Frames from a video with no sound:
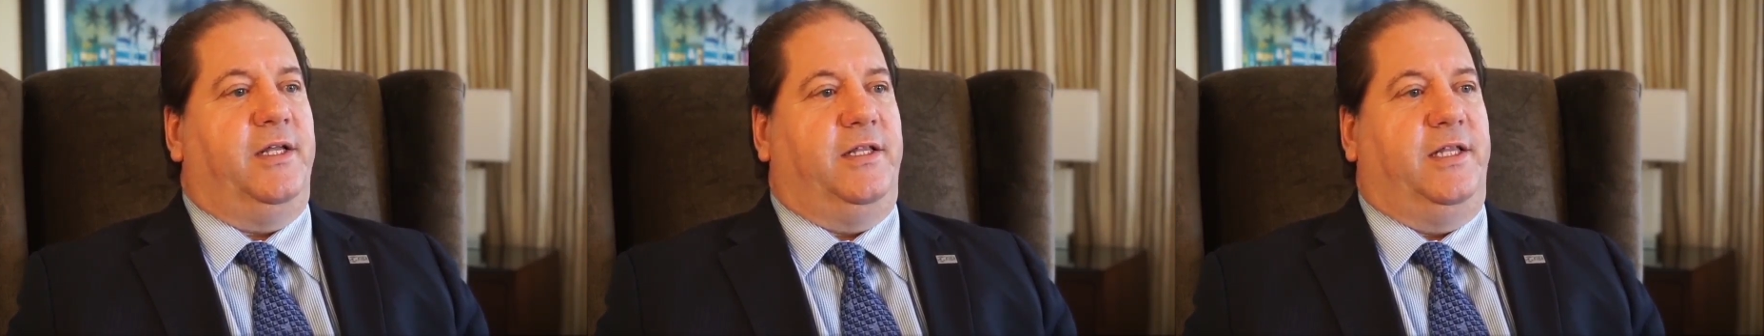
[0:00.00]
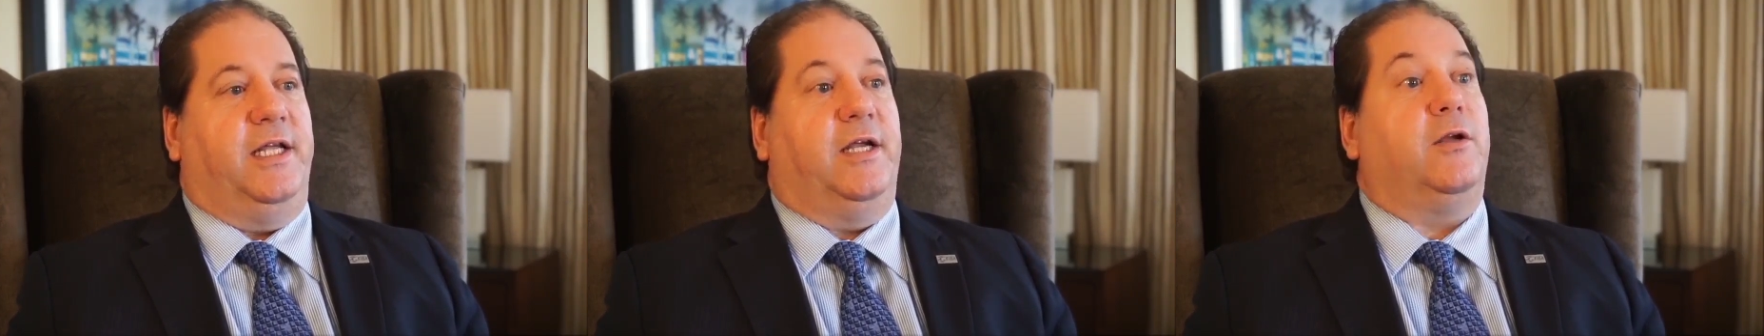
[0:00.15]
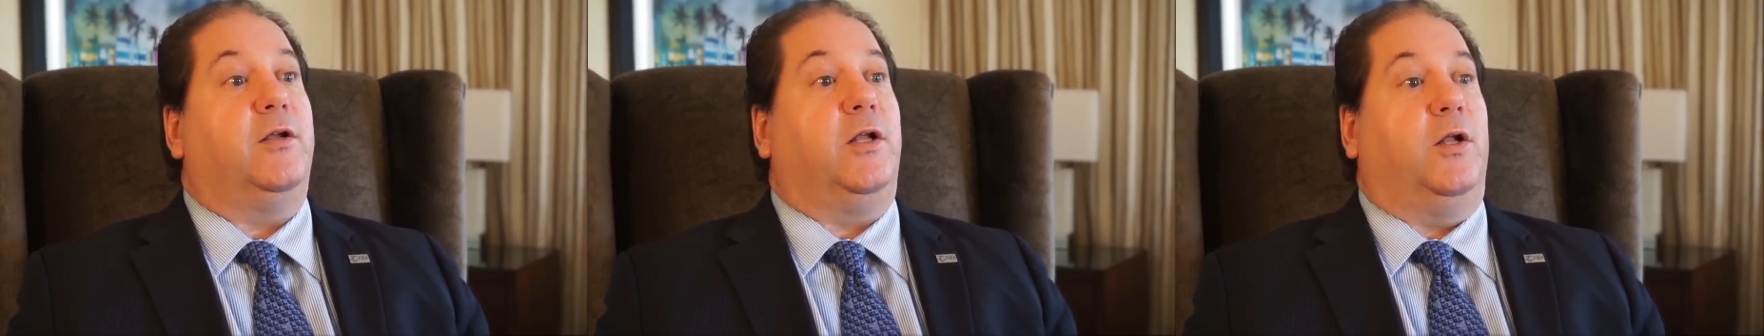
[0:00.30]

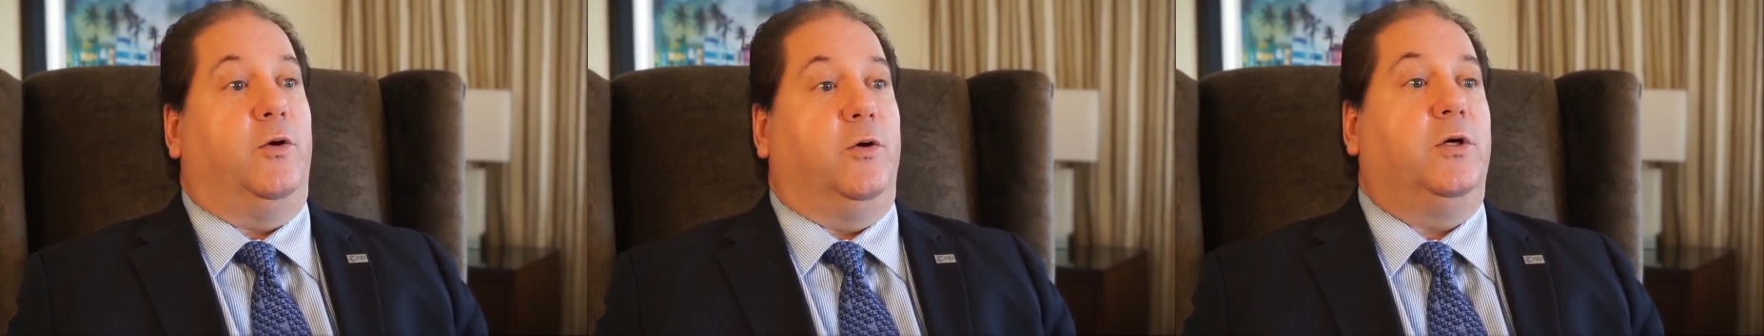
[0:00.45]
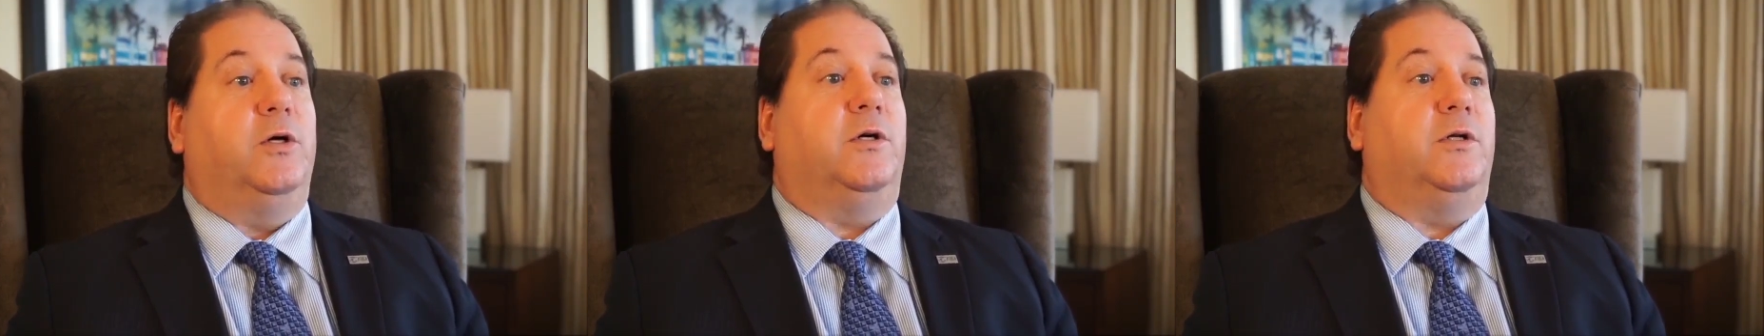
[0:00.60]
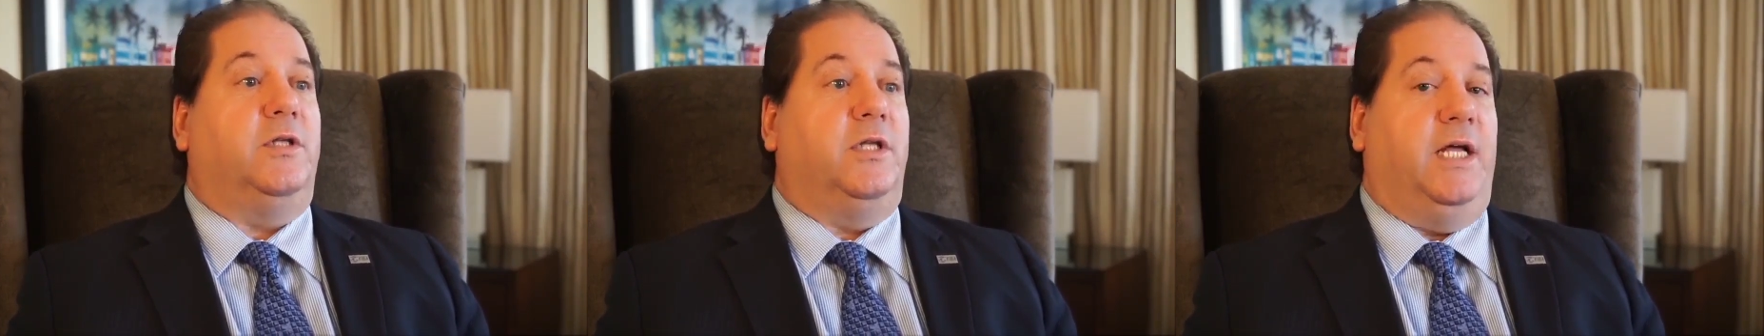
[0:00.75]
their
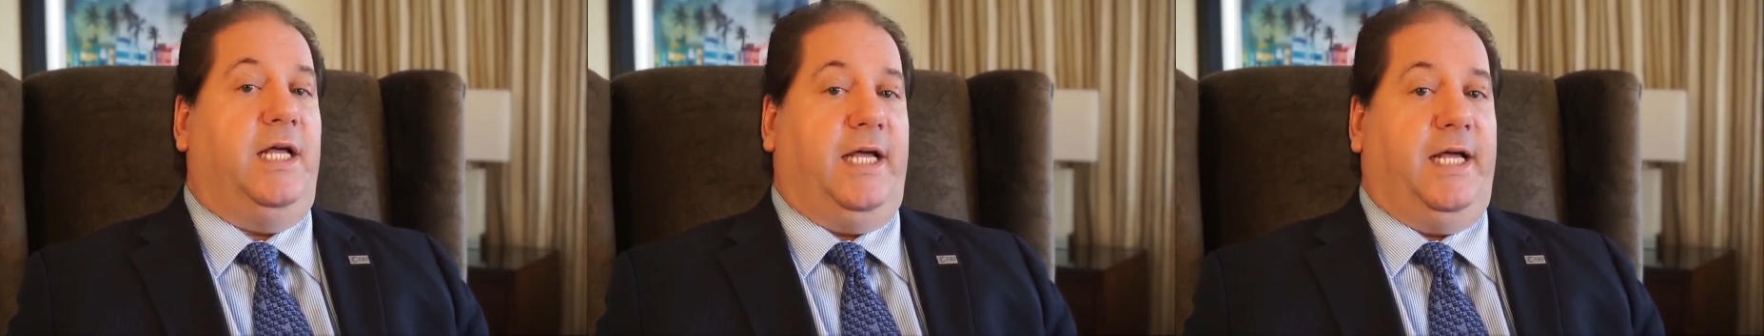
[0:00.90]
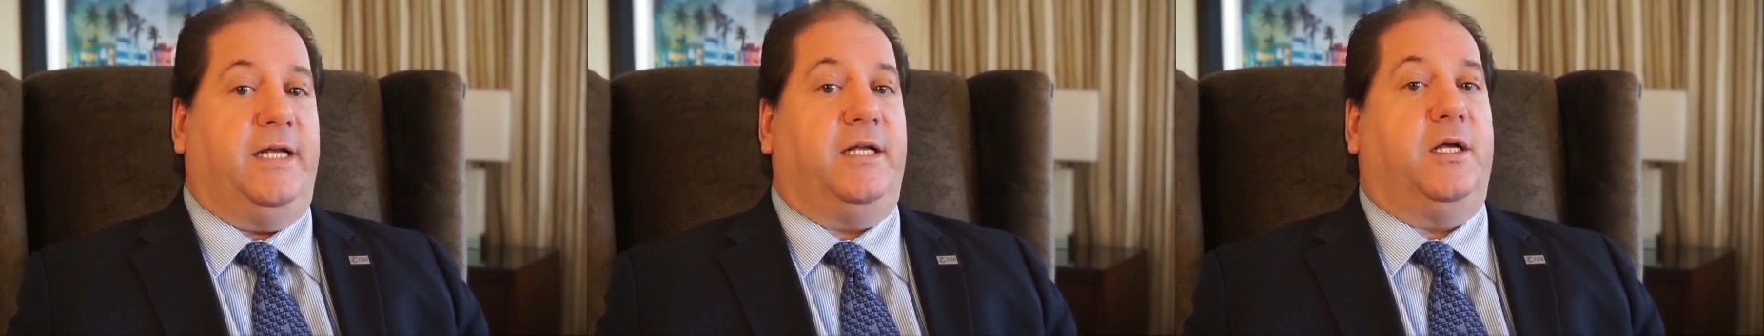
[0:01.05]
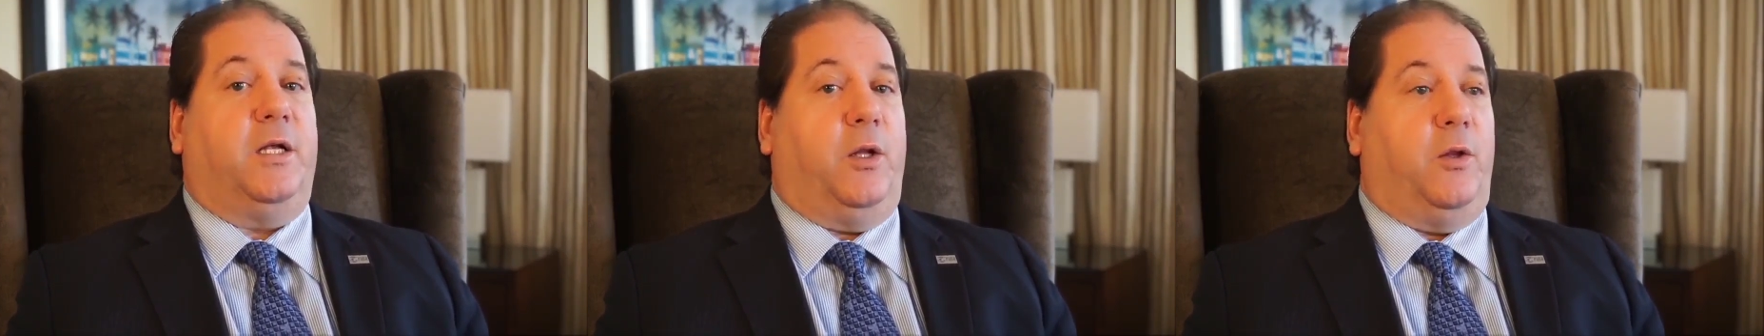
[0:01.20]
local
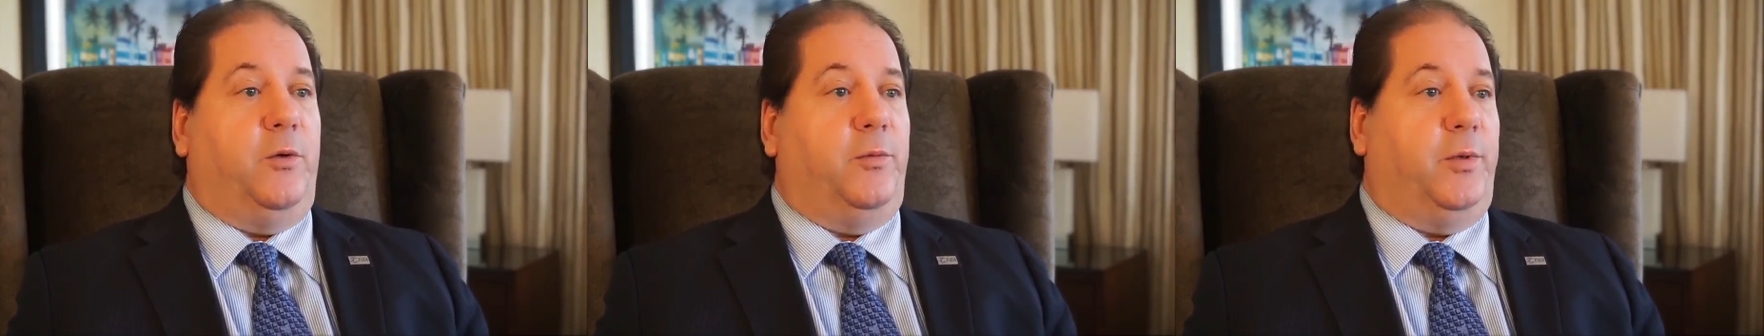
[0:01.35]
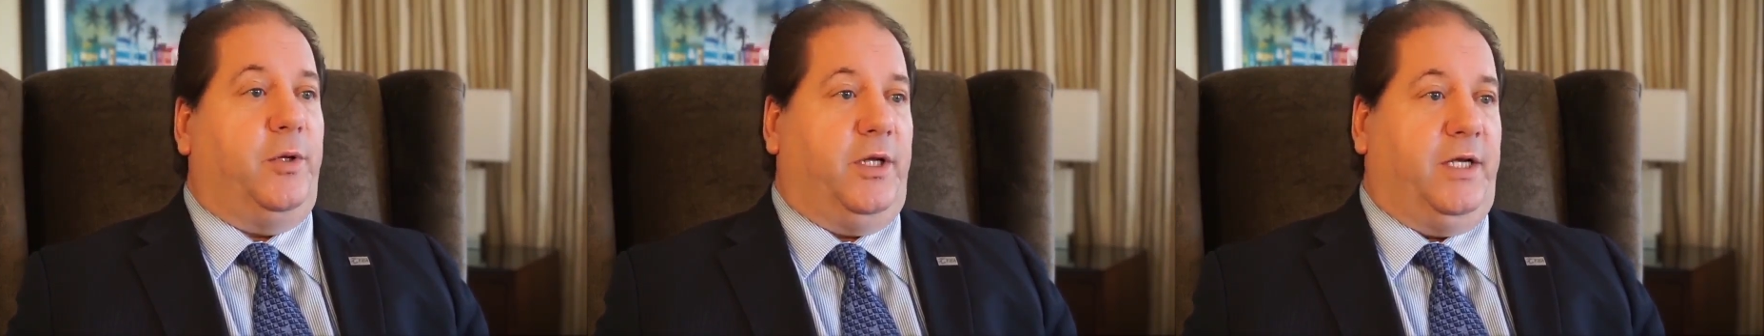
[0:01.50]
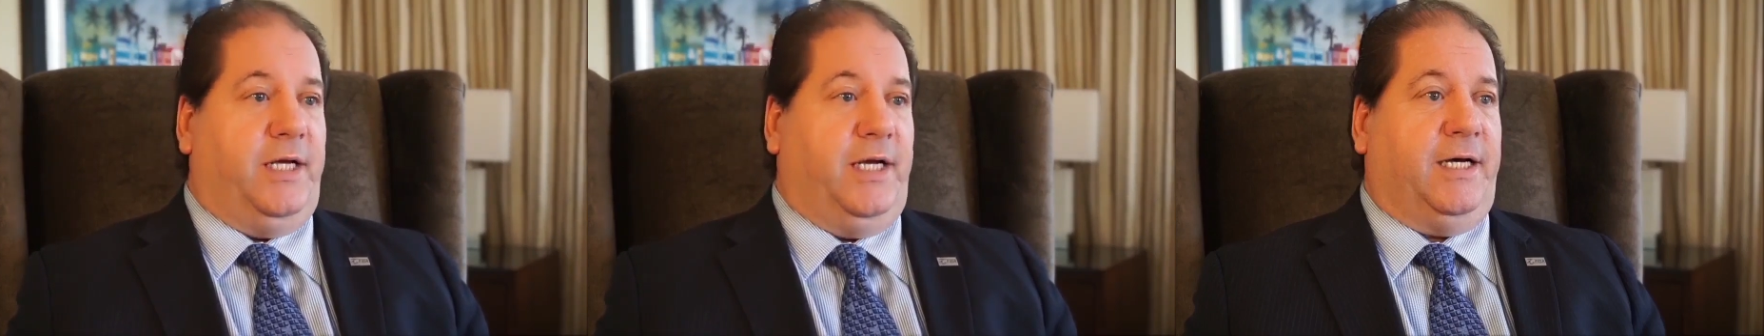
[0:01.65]
and
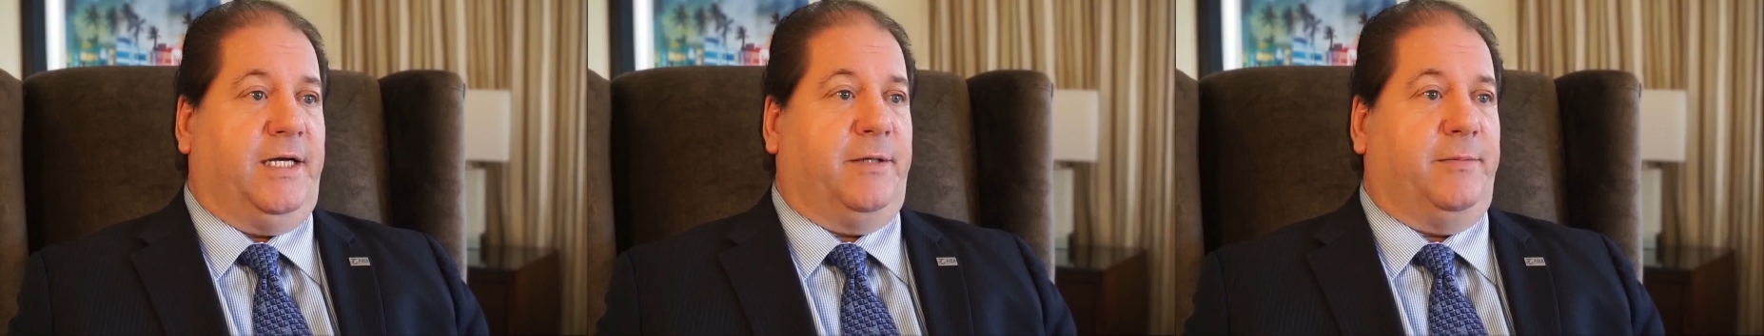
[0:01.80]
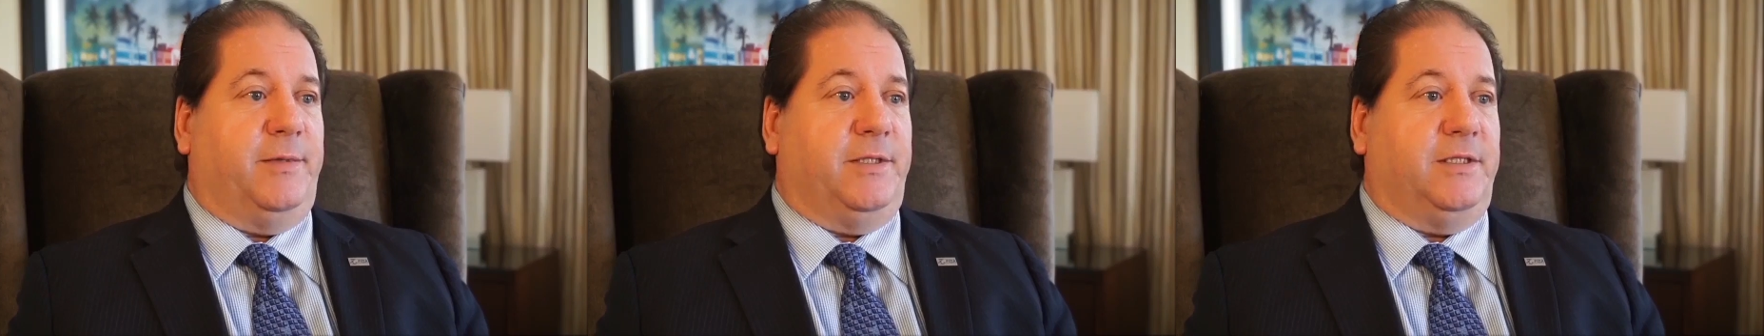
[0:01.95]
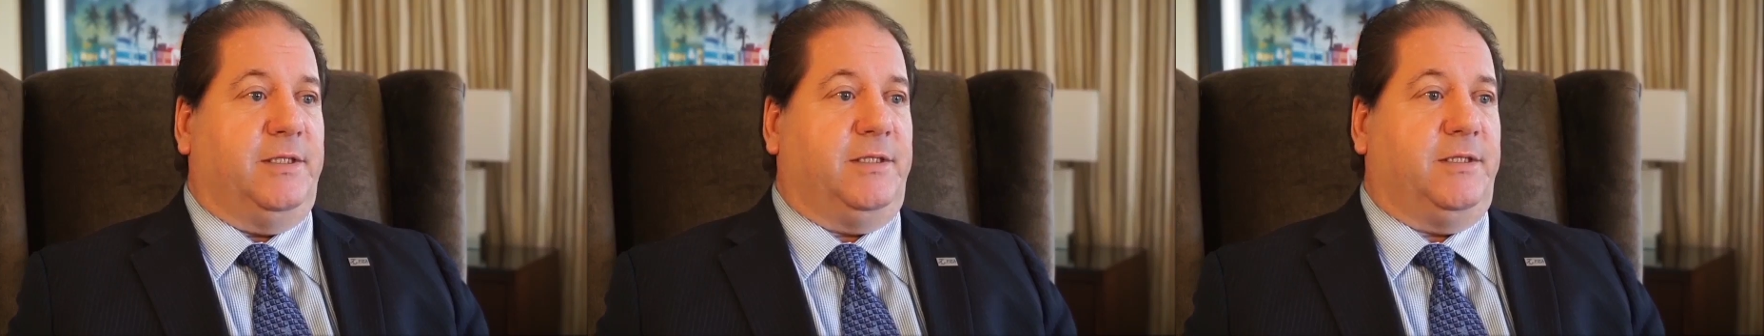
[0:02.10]
global
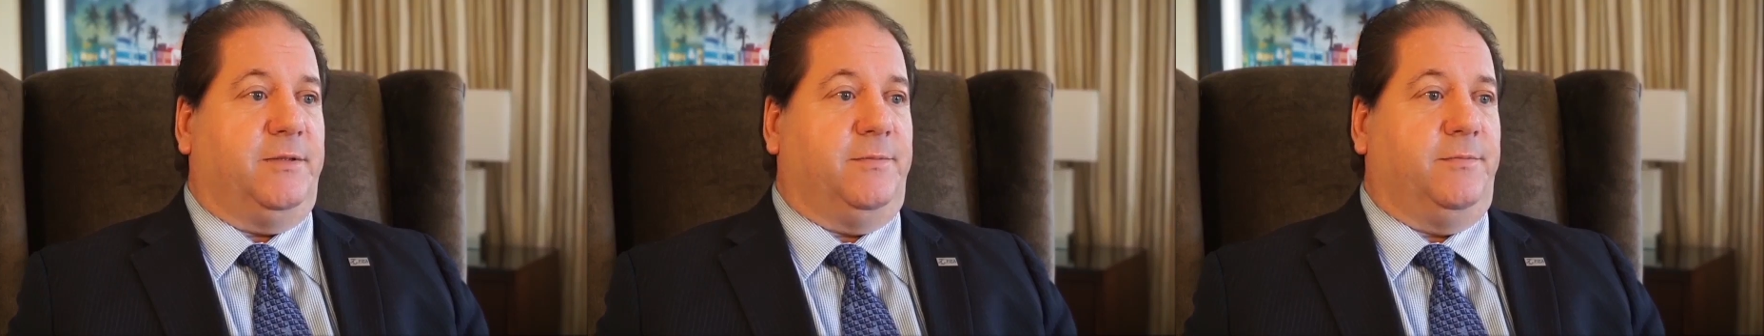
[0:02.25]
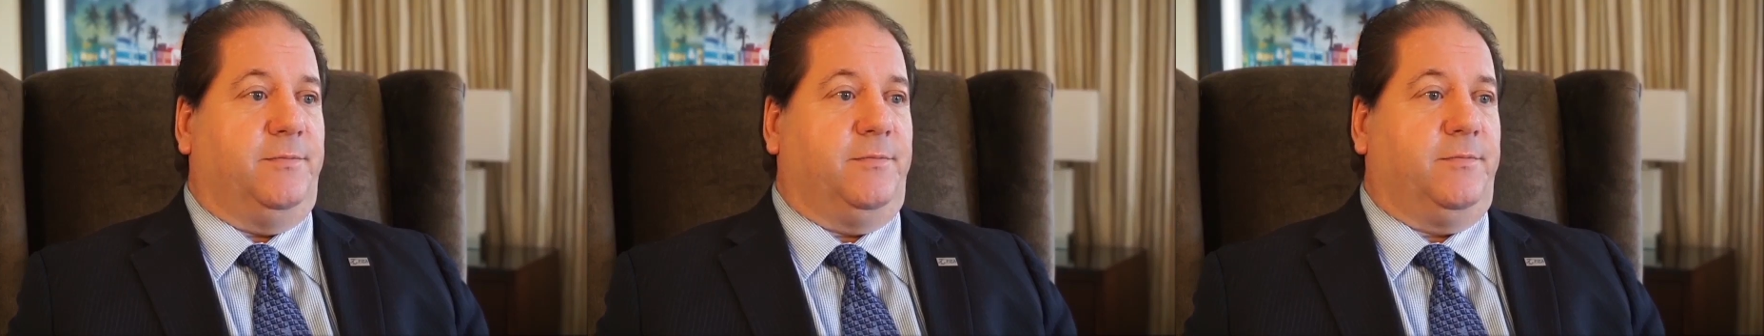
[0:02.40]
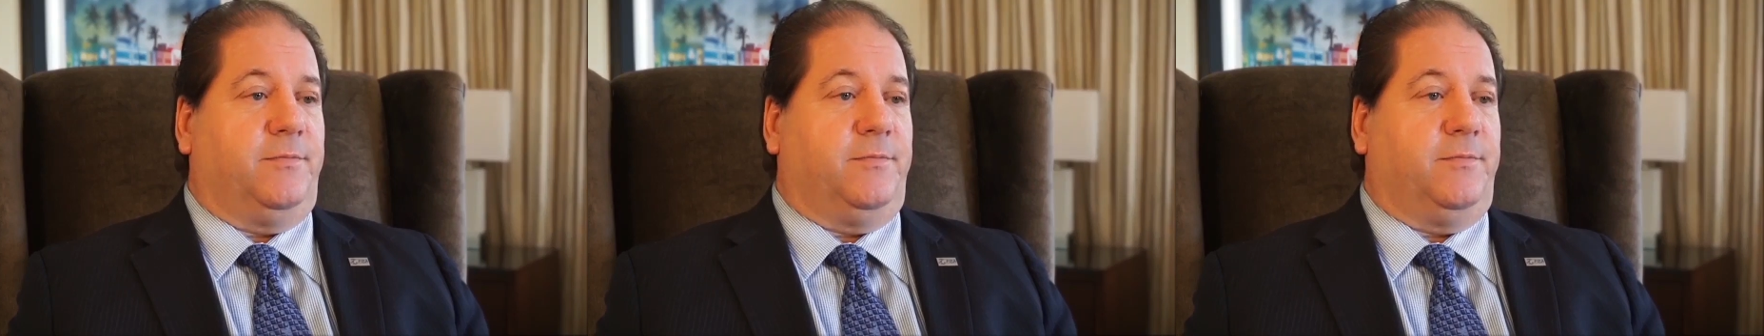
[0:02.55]
economies.